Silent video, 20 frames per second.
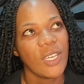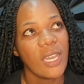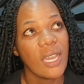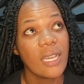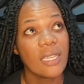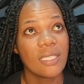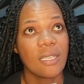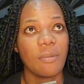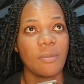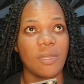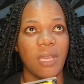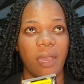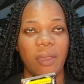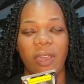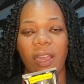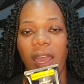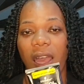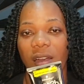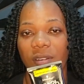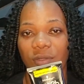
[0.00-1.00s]
sometimes
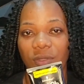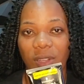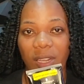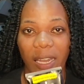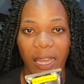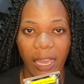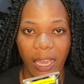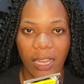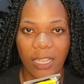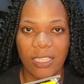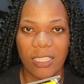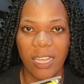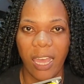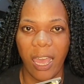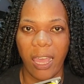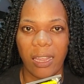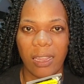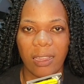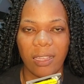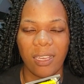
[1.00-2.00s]
you have clients
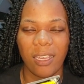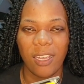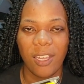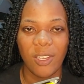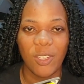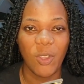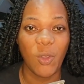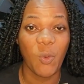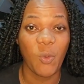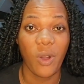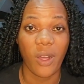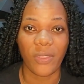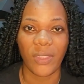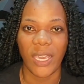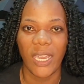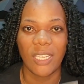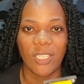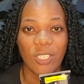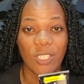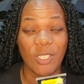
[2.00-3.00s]
and they want the
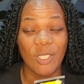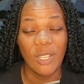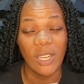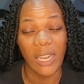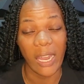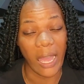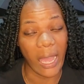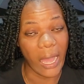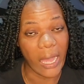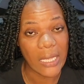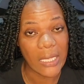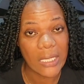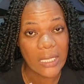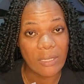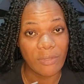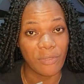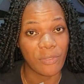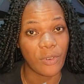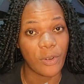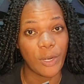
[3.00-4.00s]
edges to
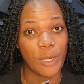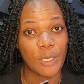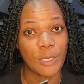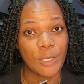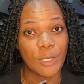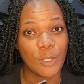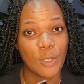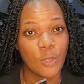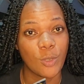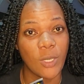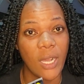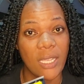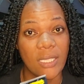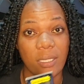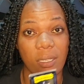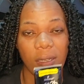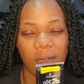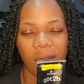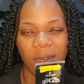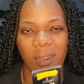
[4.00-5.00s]
last for, you know, as
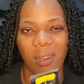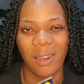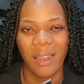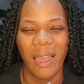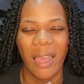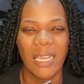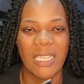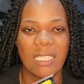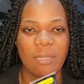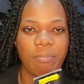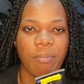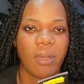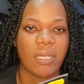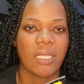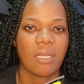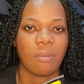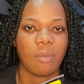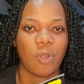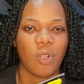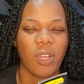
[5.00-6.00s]
long as
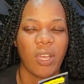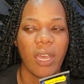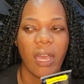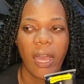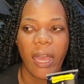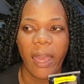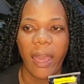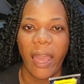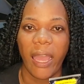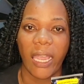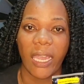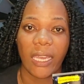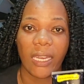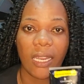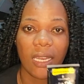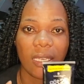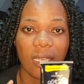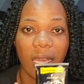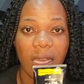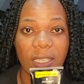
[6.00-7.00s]
possible. I can
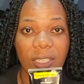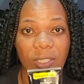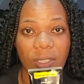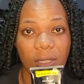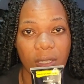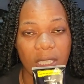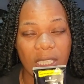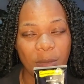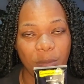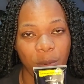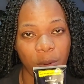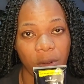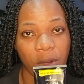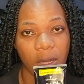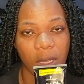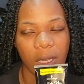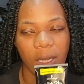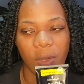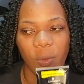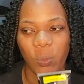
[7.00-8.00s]
attest to this
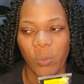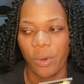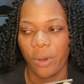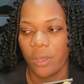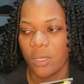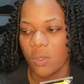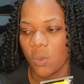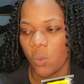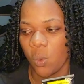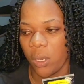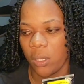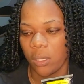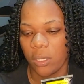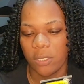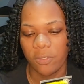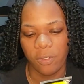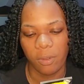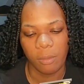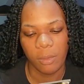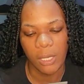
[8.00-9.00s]
product. It works
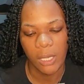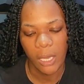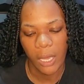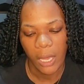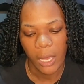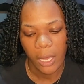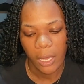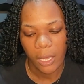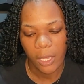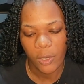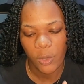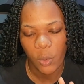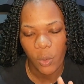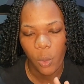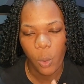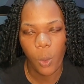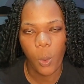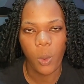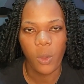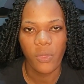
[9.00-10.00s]
wonders for me. It
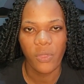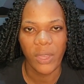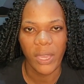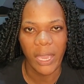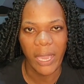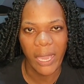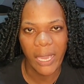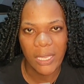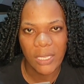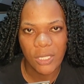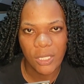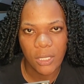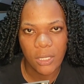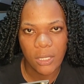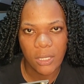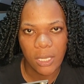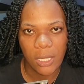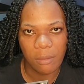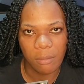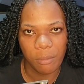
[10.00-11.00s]
holds the
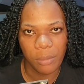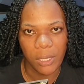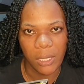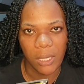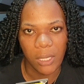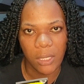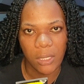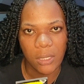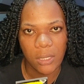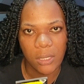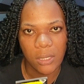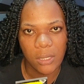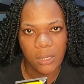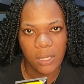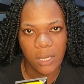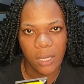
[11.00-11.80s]
edges in place.